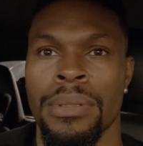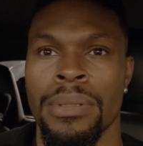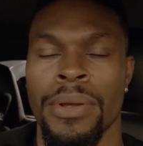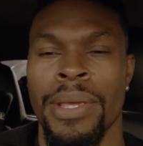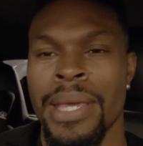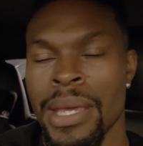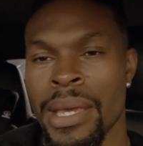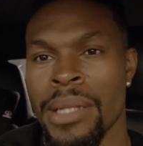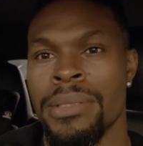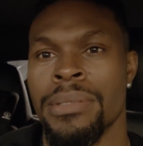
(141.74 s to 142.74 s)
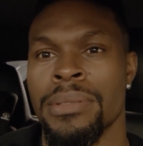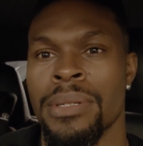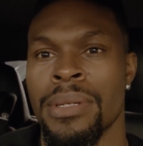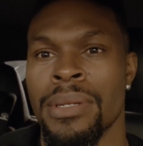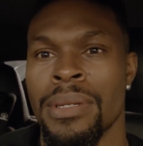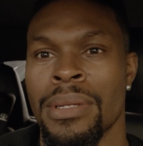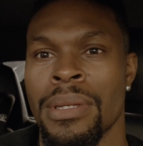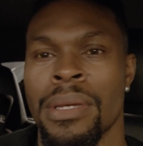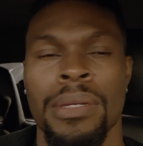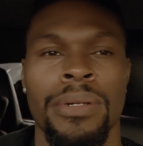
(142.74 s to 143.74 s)
your kids,
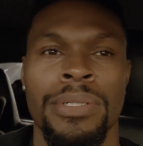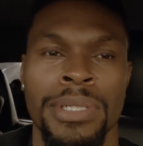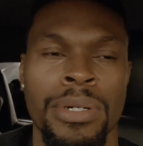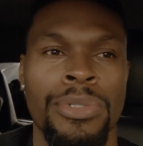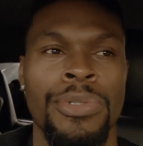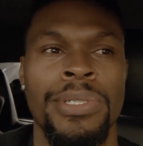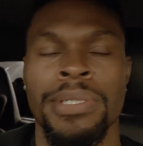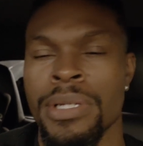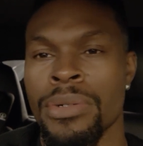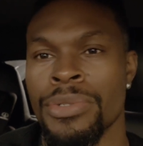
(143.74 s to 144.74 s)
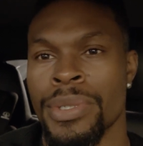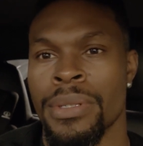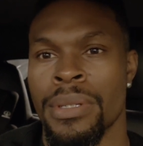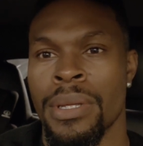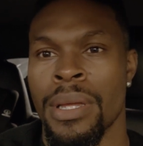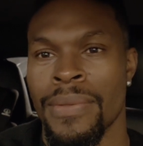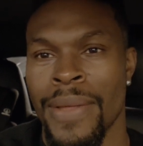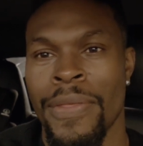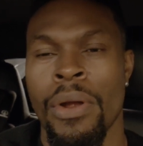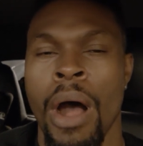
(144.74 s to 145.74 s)
your children's children,
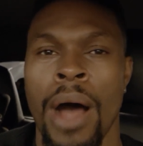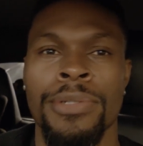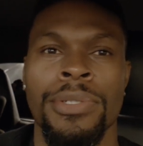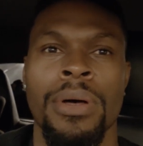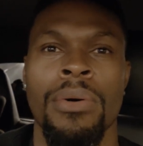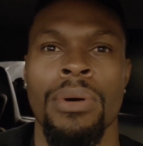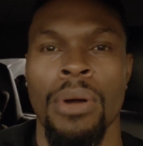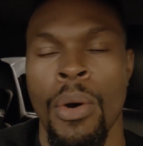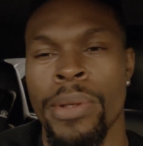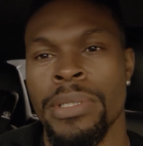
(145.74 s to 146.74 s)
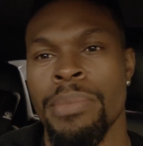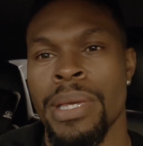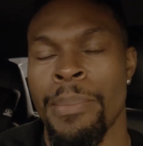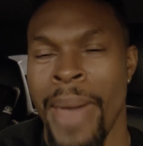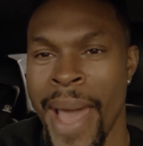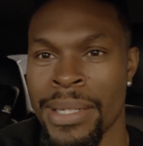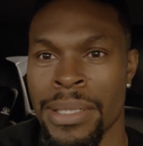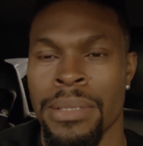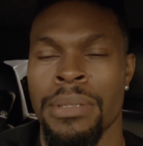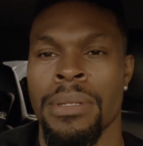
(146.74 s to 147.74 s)
that they're also going to be
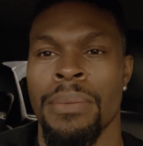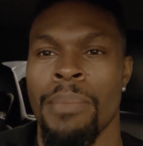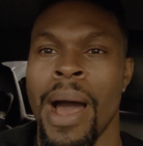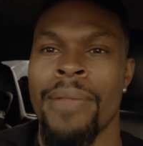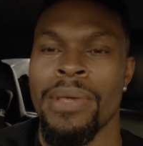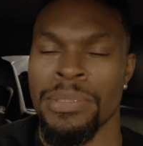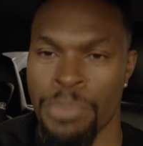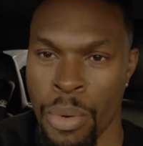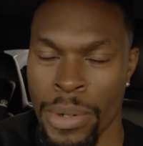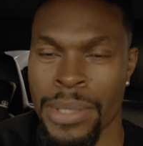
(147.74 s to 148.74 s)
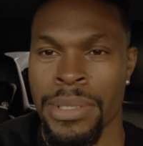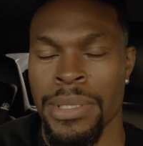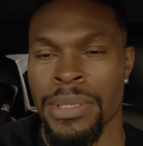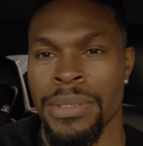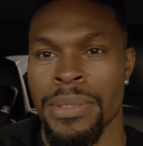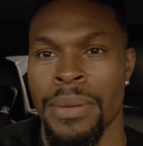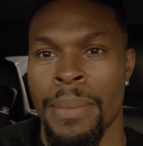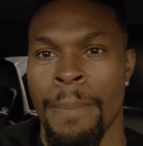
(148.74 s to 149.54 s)
impacted by these poor decisions.